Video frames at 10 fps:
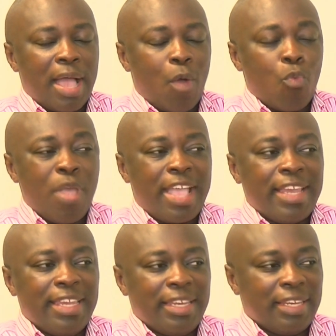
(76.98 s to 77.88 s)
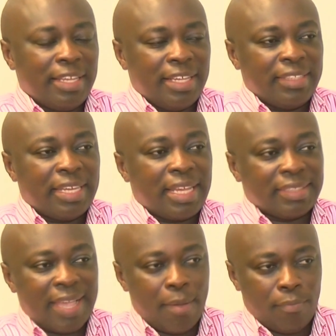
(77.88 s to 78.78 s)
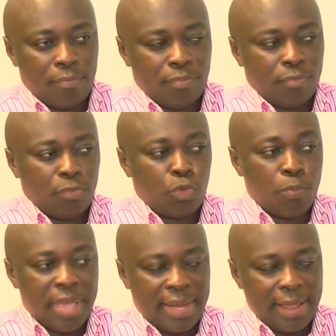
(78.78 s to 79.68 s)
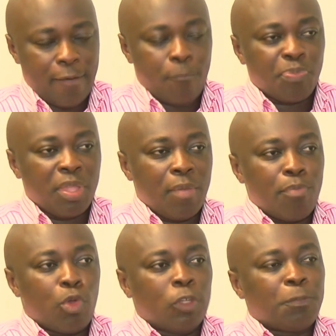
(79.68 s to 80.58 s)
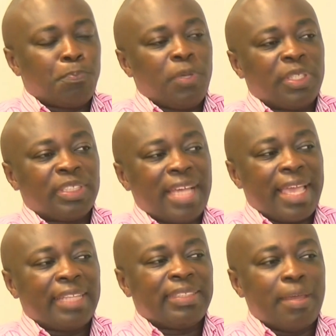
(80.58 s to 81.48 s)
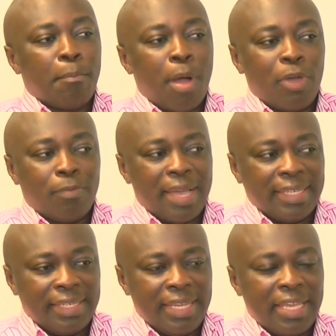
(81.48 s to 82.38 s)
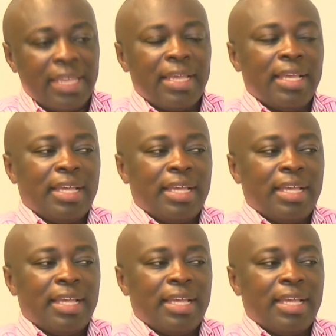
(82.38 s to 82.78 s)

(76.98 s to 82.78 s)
awakening that has come to bear now, because patients are getting empowered by the day.